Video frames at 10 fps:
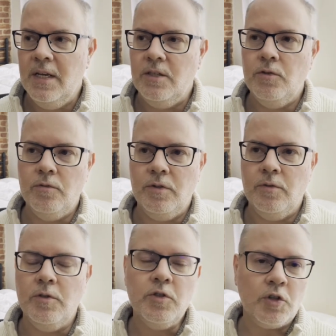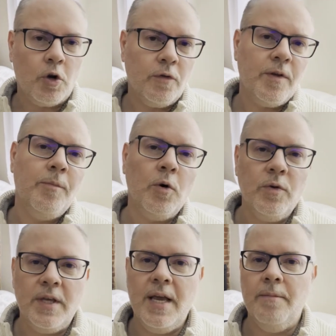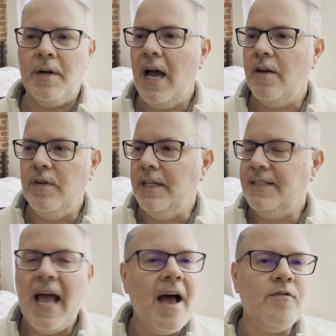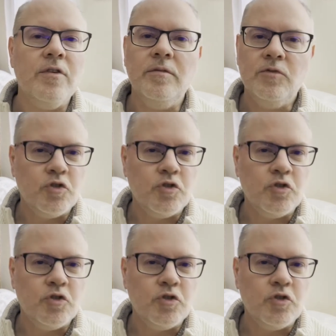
You, you, you start off the book with him kind of in a tavern,